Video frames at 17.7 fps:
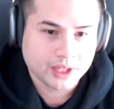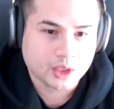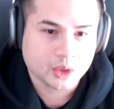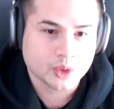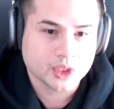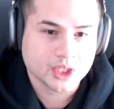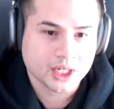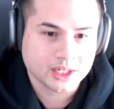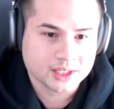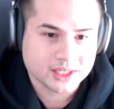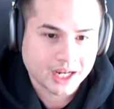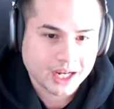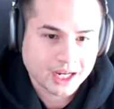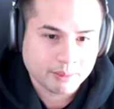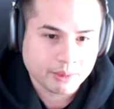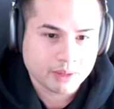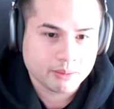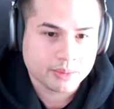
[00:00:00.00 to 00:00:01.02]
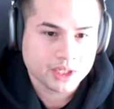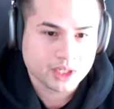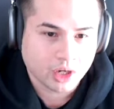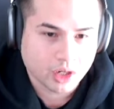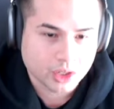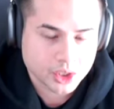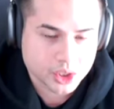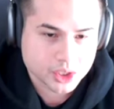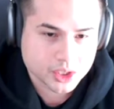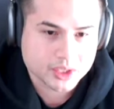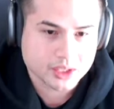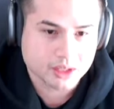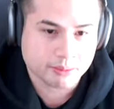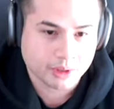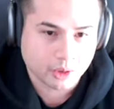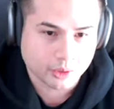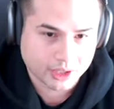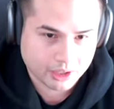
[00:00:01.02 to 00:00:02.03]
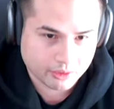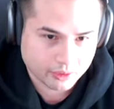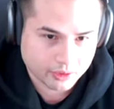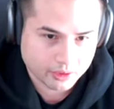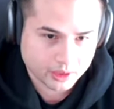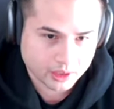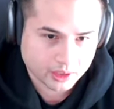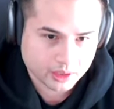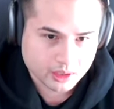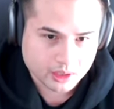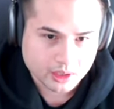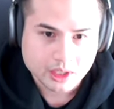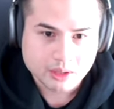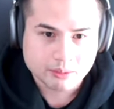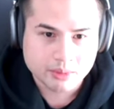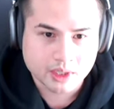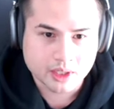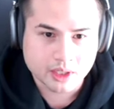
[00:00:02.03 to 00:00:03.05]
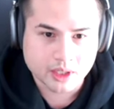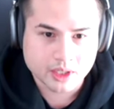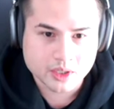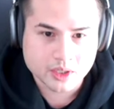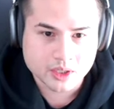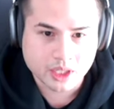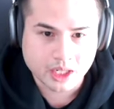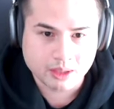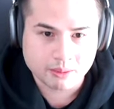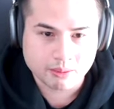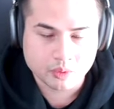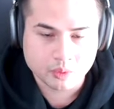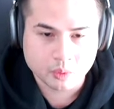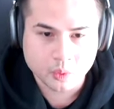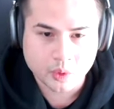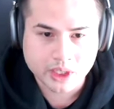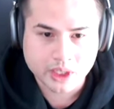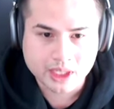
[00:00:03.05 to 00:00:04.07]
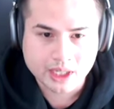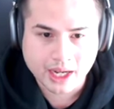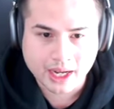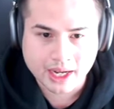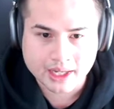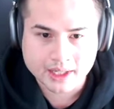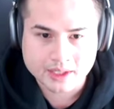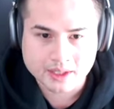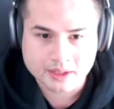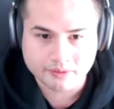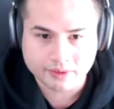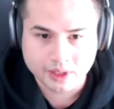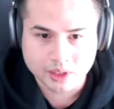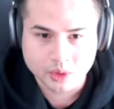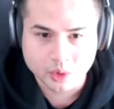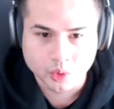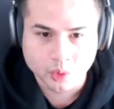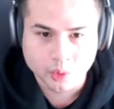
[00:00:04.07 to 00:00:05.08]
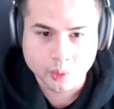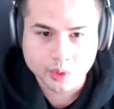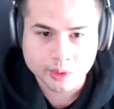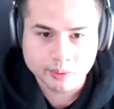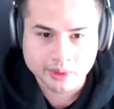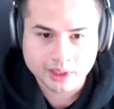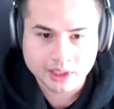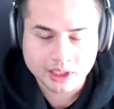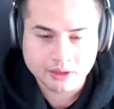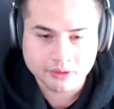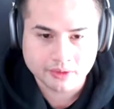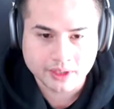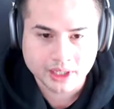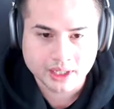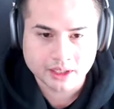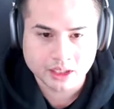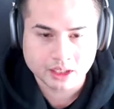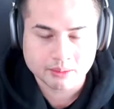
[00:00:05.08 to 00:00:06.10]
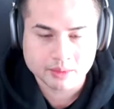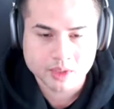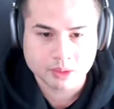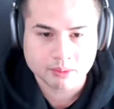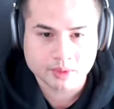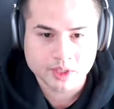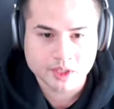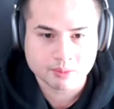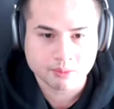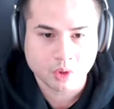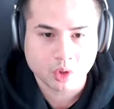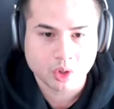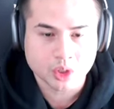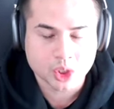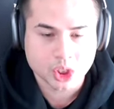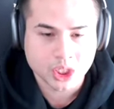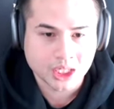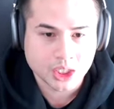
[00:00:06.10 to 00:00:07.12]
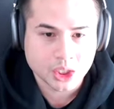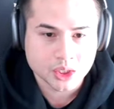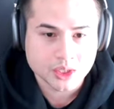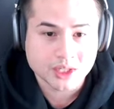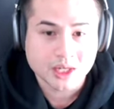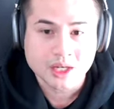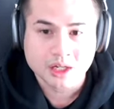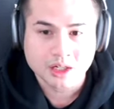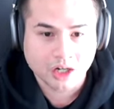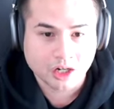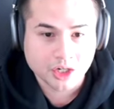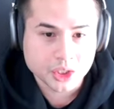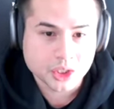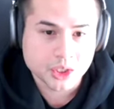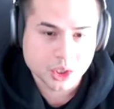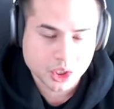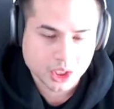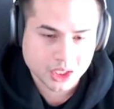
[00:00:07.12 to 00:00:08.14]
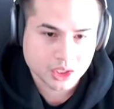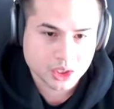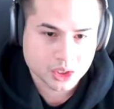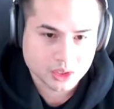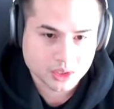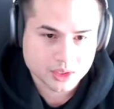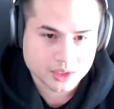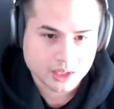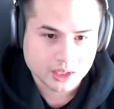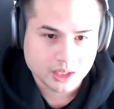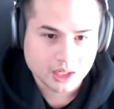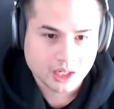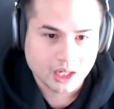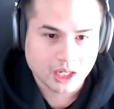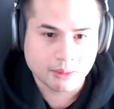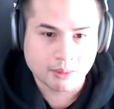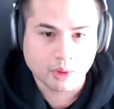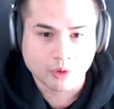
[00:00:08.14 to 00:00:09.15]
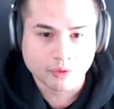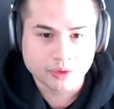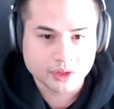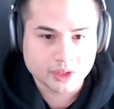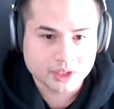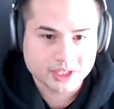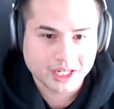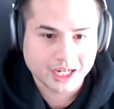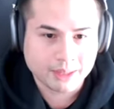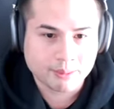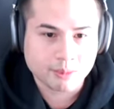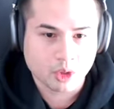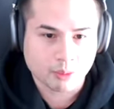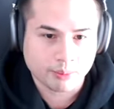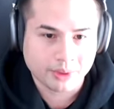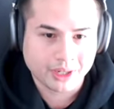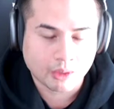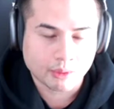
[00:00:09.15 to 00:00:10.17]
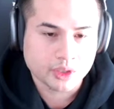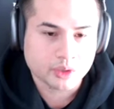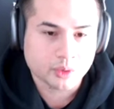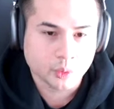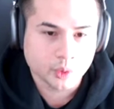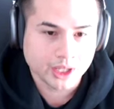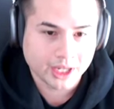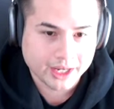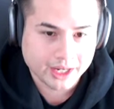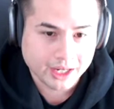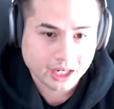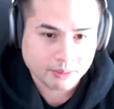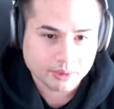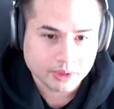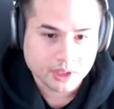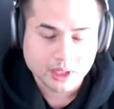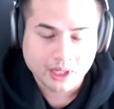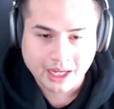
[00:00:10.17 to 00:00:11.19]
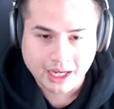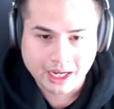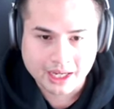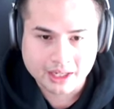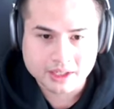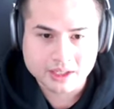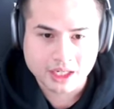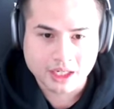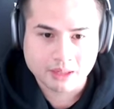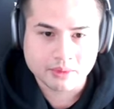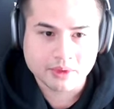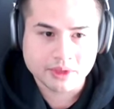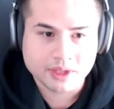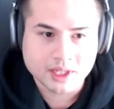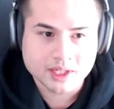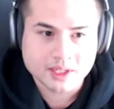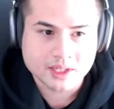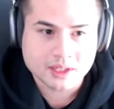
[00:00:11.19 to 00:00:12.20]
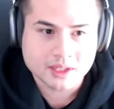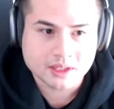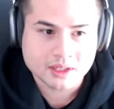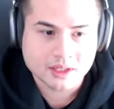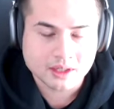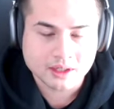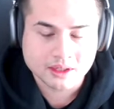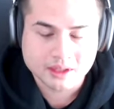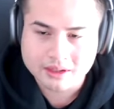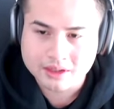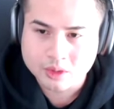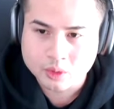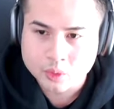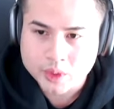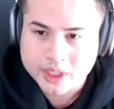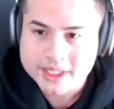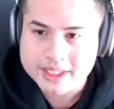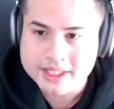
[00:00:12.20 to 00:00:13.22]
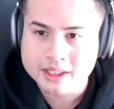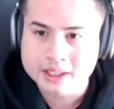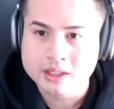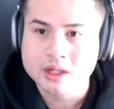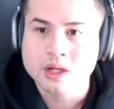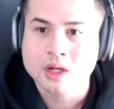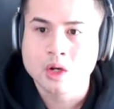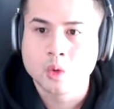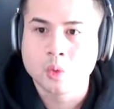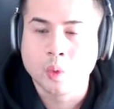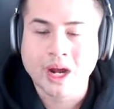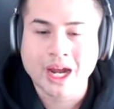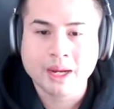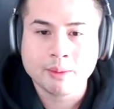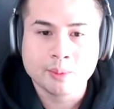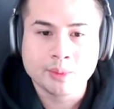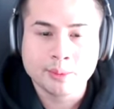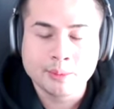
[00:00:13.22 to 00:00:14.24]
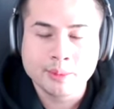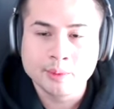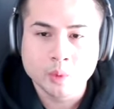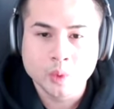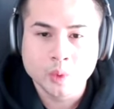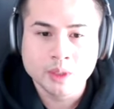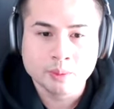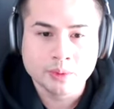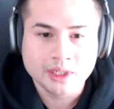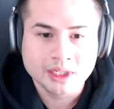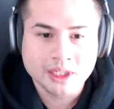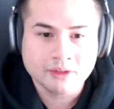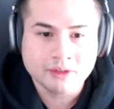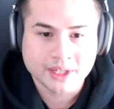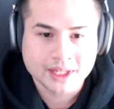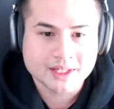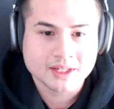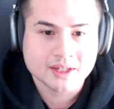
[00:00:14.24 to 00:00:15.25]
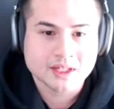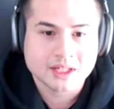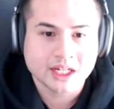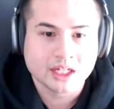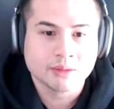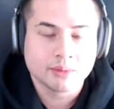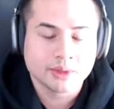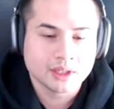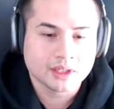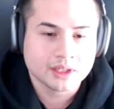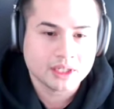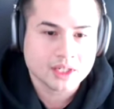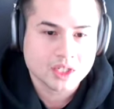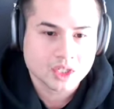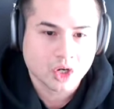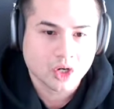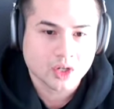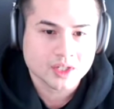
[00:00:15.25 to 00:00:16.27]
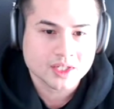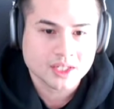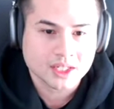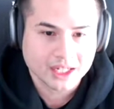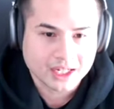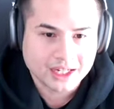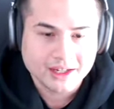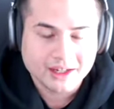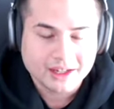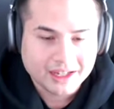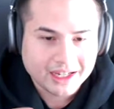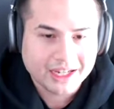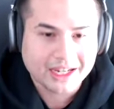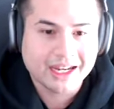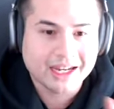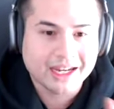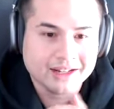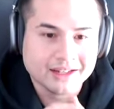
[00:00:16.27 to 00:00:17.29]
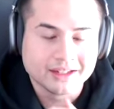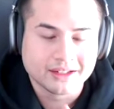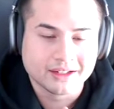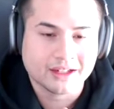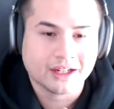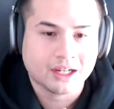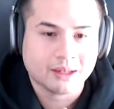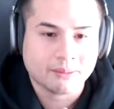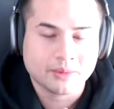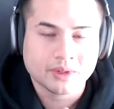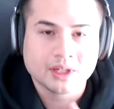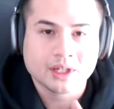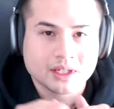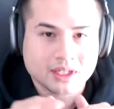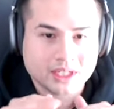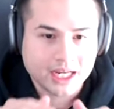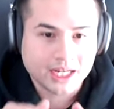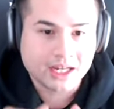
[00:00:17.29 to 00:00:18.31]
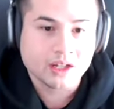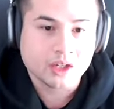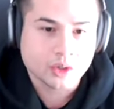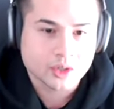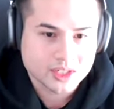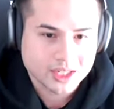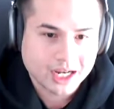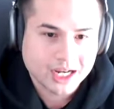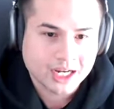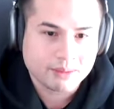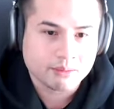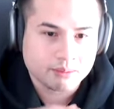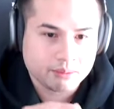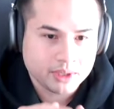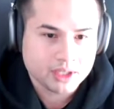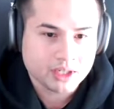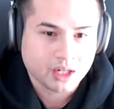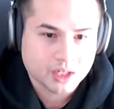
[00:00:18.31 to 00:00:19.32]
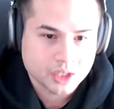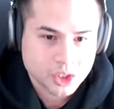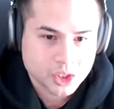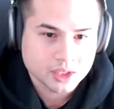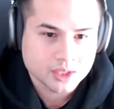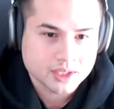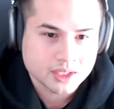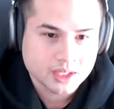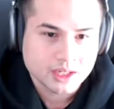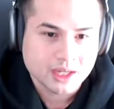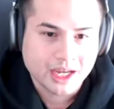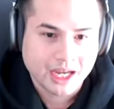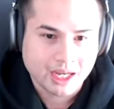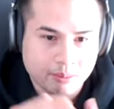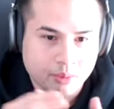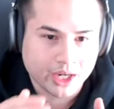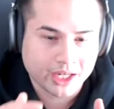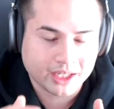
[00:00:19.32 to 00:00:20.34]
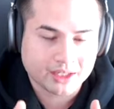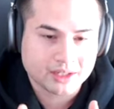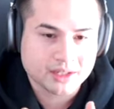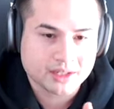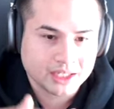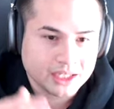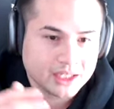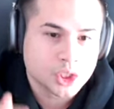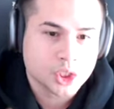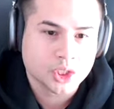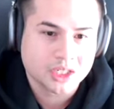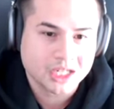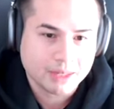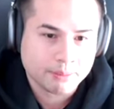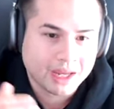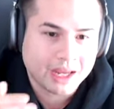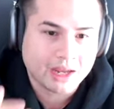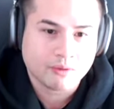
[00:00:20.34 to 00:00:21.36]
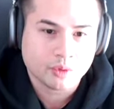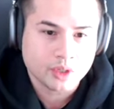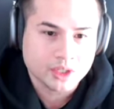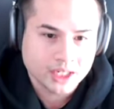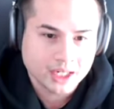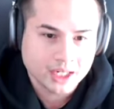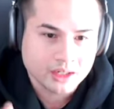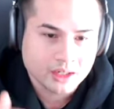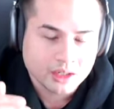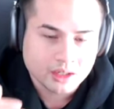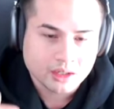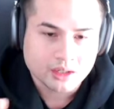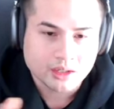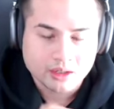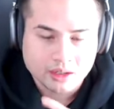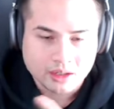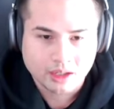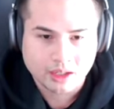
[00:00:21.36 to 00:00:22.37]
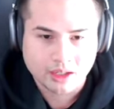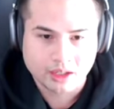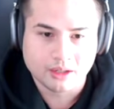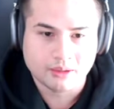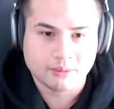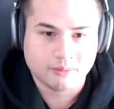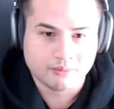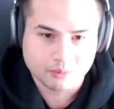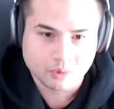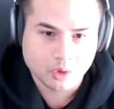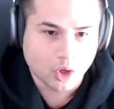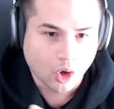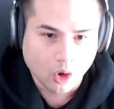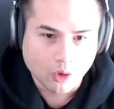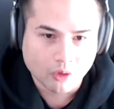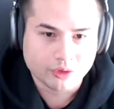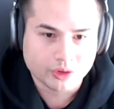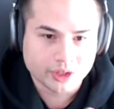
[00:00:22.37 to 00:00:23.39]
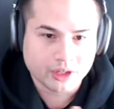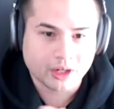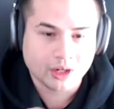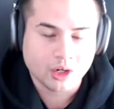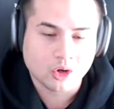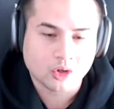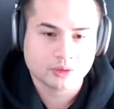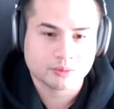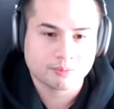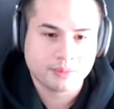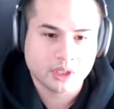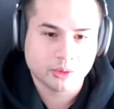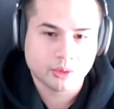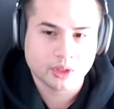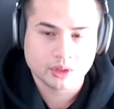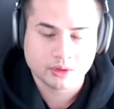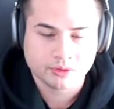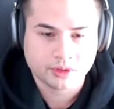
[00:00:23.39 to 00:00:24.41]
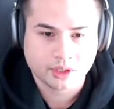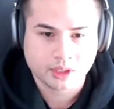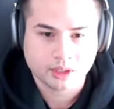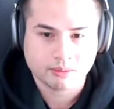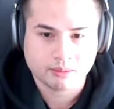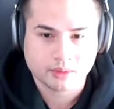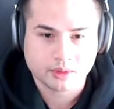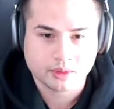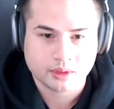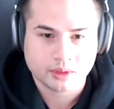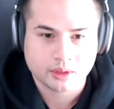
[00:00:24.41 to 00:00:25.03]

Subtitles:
that you take time and be conscious about everything. Because we as Valdo, we believe that some small changes, conscious changes over the time compounded will add up. And this is the reason why we believe that sustainability starts in the taking your time, be conscious, and practice each step every day over a long period of time.